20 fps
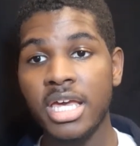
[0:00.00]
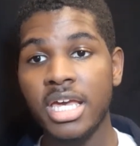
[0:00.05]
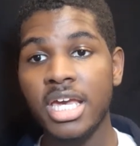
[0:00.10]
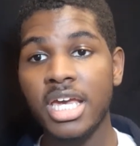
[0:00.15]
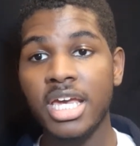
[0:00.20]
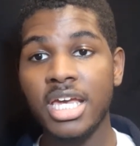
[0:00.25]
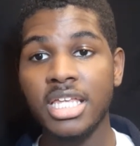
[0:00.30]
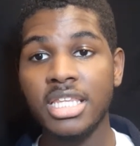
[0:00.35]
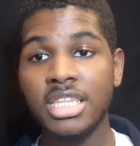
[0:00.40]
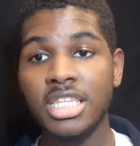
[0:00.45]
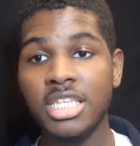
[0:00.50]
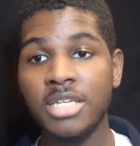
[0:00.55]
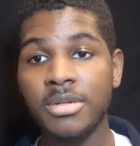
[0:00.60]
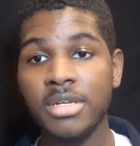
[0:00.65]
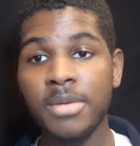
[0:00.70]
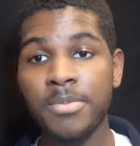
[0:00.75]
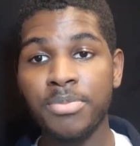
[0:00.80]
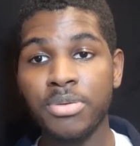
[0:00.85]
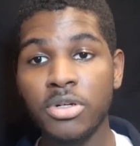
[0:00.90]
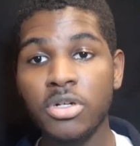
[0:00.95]
and the
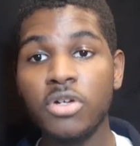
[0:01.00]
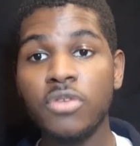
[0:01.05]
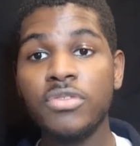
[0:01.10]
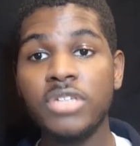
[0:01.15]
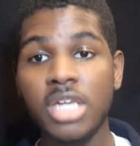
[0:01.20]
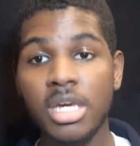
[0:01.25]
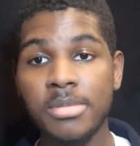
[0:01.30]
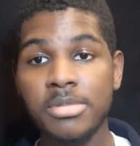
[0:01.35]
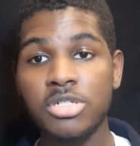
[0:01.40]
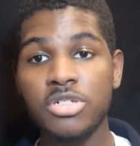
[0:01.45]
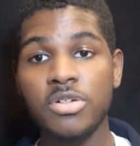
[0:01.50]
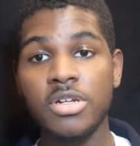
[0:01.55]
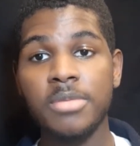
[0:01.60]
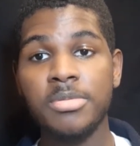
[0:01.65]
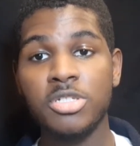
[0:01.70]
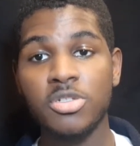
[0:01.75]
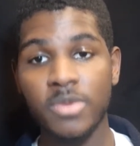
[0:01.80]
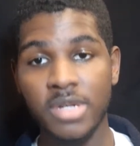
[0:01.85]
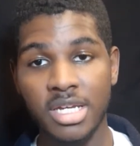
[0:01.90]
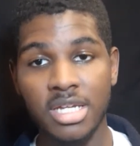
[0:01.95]
improved chemistry
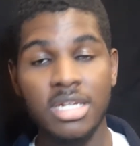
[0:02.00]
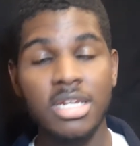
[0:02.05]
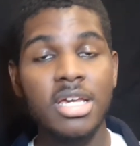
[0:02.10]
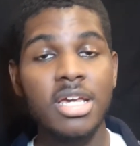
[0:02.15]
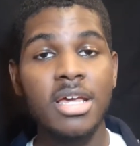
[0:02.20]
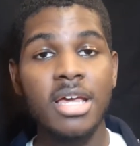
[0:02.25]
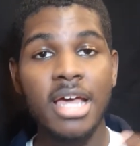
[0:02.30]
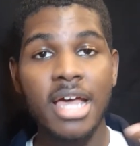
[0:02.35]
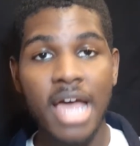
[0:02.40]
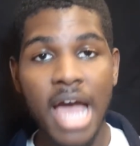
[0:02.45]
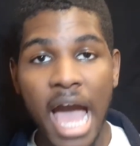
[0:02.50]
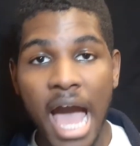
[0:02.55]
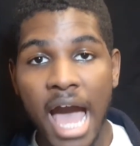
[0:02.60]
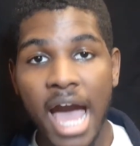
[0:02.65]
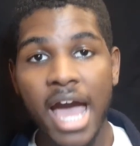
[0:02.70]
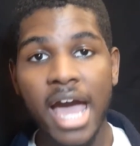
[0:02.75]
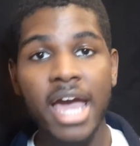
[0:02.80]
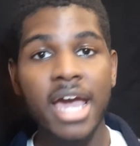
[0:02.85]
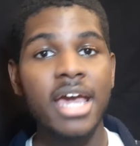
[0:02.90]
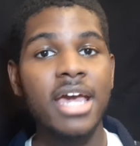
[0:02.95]
between
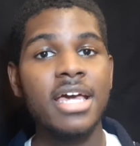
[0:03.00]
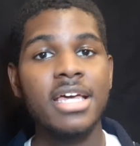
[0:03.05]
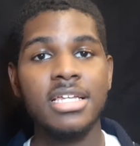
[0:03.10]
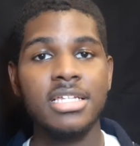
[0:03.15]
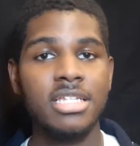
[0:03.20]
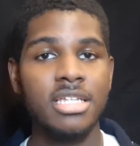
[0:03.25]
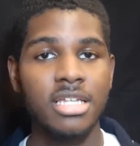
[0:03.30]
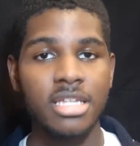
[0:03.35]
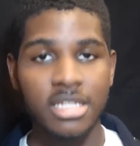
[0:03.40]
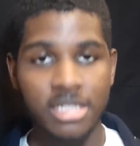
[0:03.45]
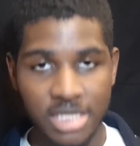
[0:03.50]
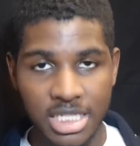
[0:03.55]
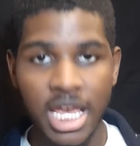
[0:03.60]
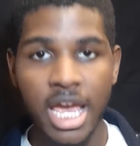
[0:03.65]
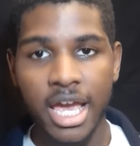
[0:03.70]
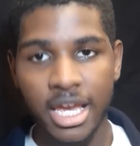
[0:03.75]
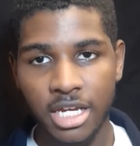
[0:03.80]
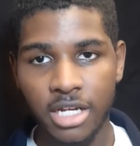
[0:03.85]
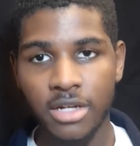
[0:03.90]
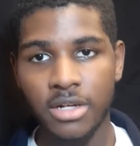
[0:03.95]

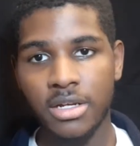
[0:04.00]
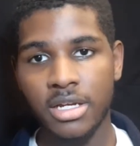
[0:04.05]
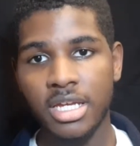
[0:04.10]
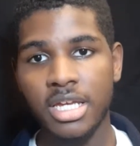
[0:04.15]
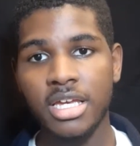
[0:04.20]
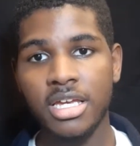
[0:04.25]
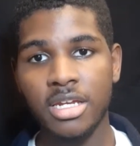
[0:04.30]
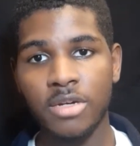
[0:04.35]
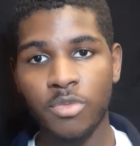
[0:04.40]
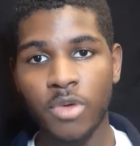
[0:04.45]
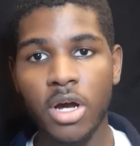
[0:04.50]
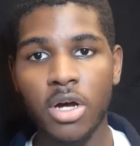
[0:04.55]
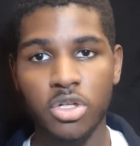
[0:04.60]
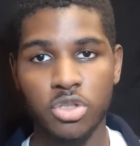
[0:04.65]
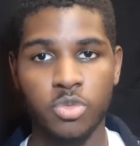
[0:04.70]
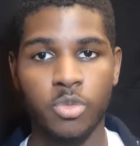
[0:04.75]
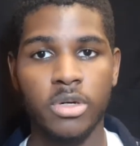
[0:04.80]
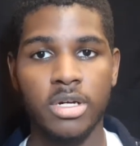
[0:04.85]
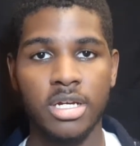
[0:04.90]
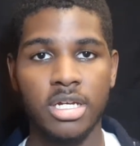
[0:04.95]
Taggert and
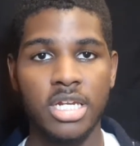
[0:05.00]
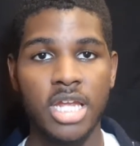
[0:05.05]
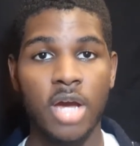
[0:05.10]
Rosewood.